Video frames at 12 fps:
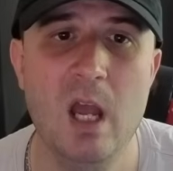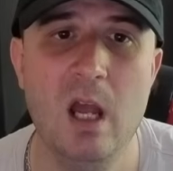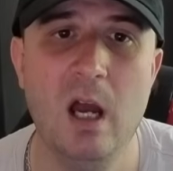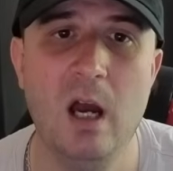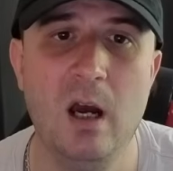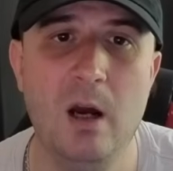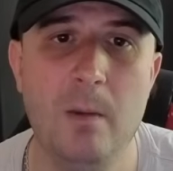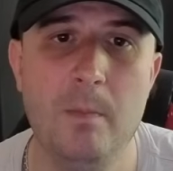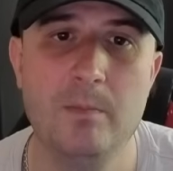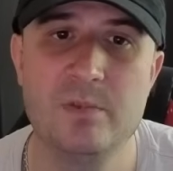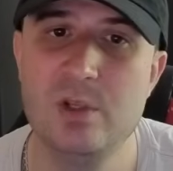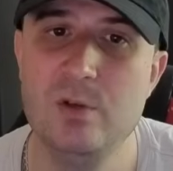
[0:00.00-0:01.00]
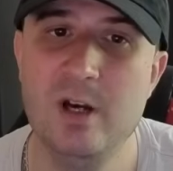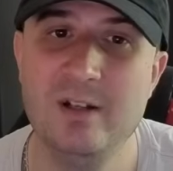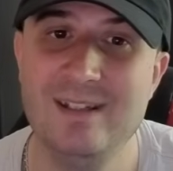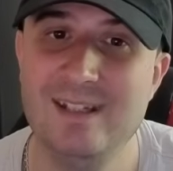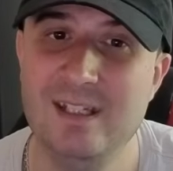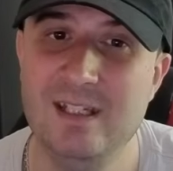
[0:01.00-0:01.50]

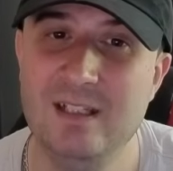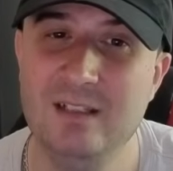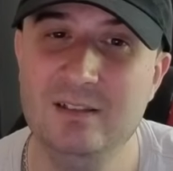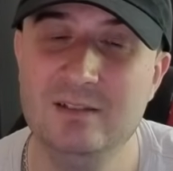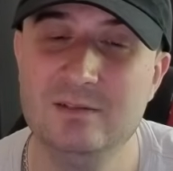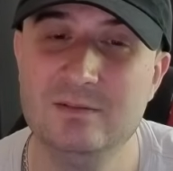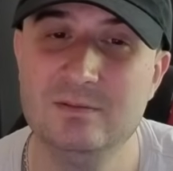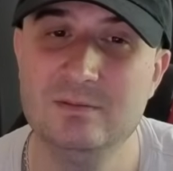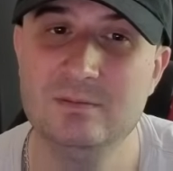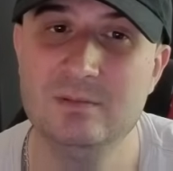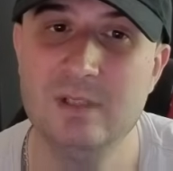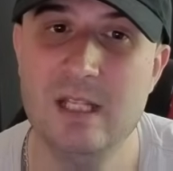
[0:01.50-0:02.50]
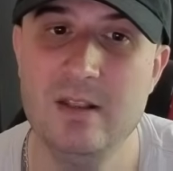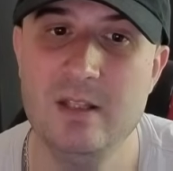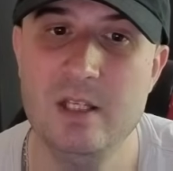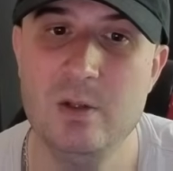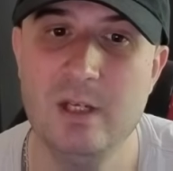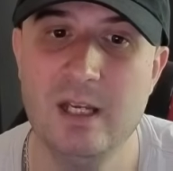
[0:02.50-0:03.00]
219 in
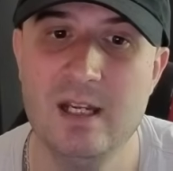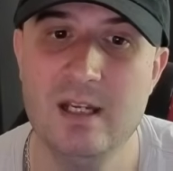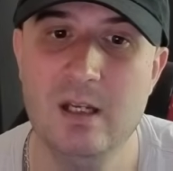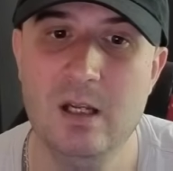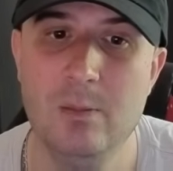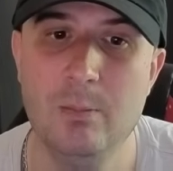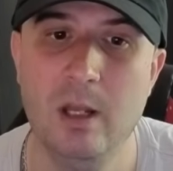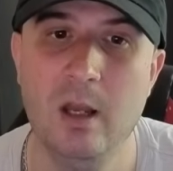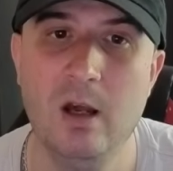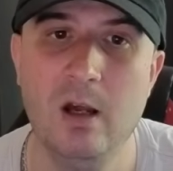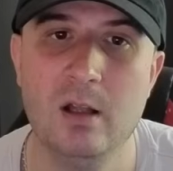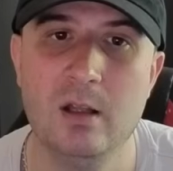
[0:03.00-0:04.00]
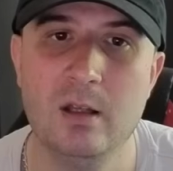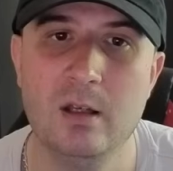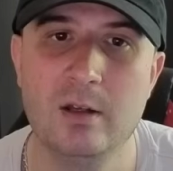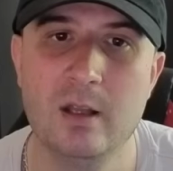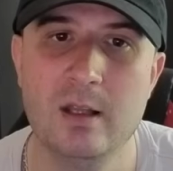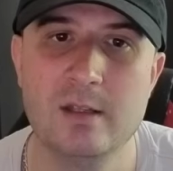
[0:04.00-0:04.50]
the UK, but look
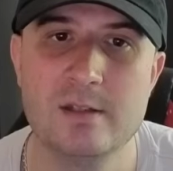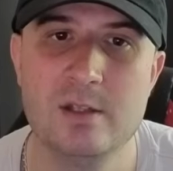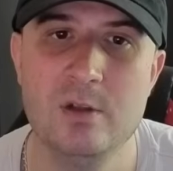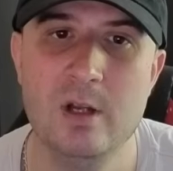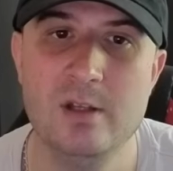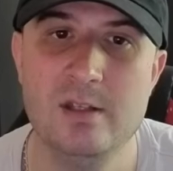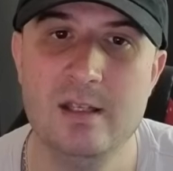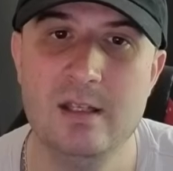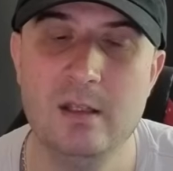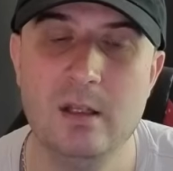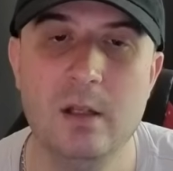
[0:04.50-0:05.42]
at this, 290,